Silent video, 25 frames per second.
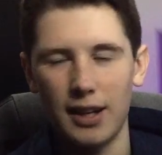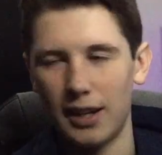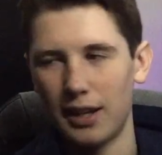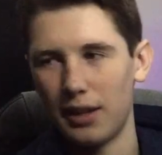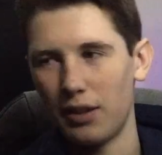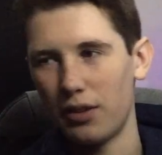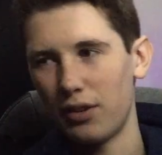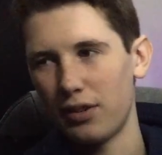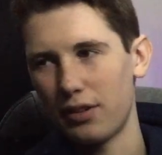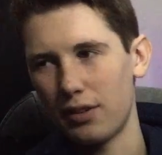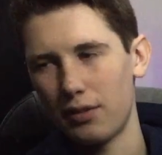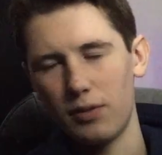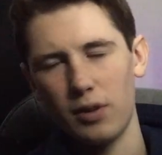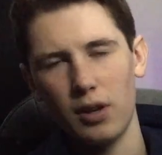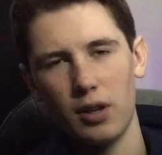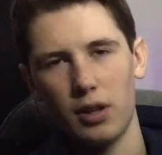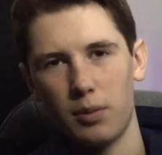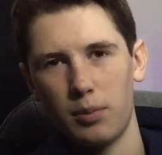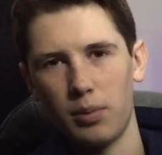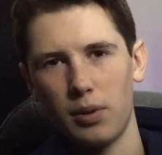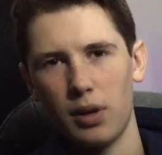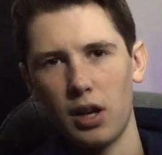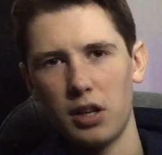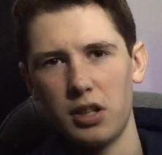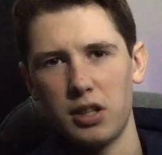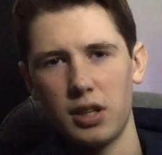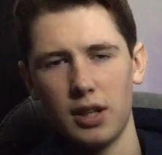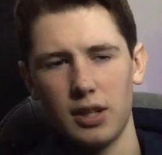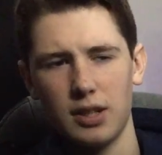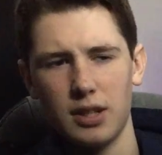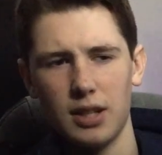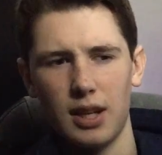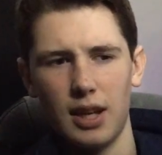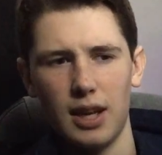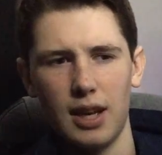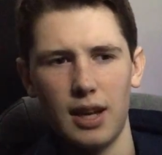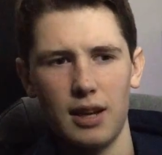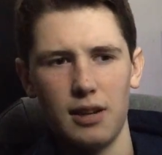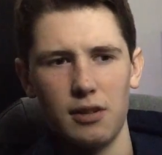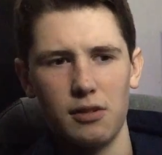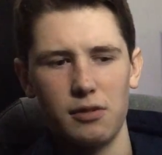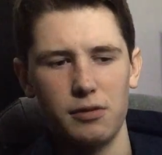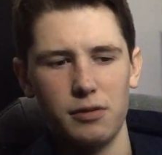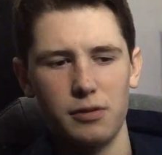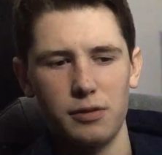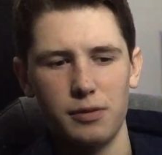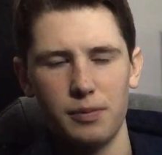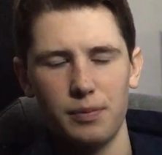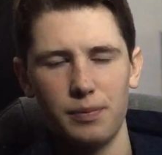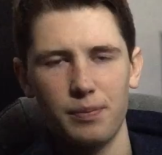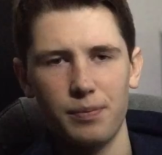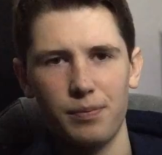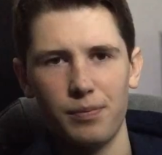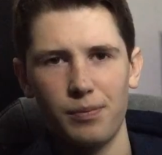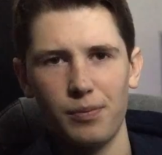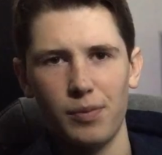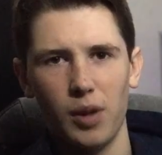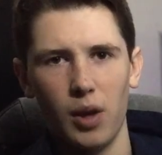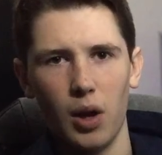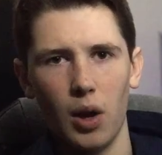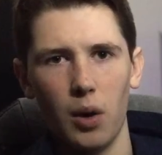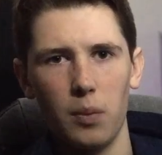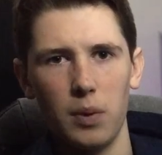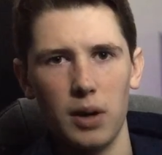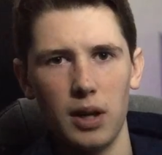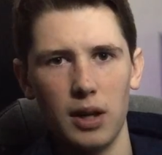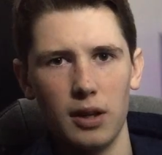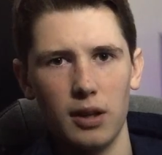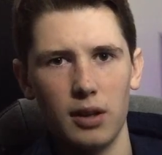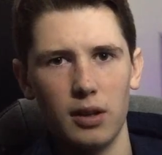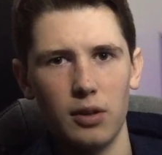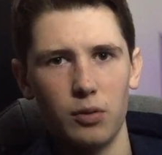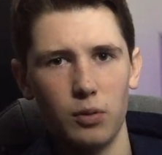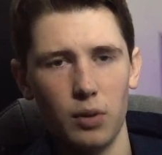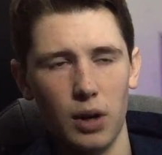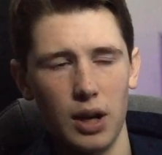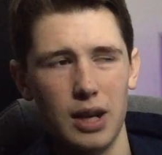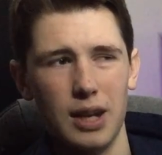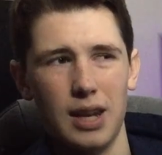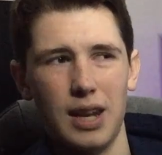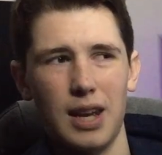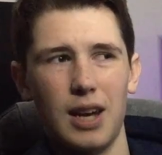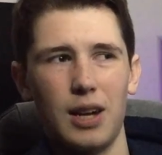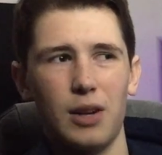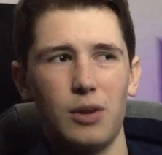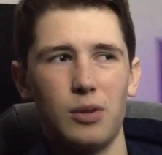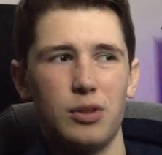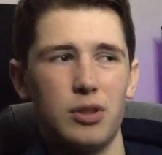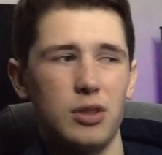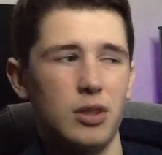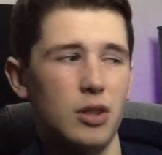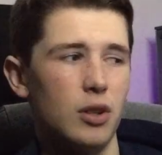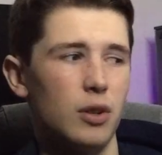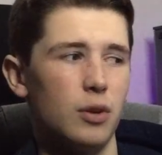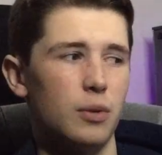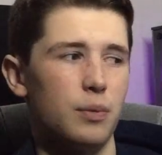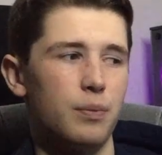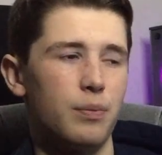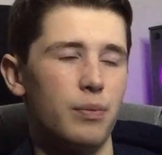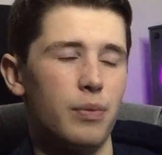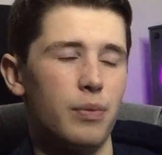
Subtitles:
There's a few other projects I have going right now, so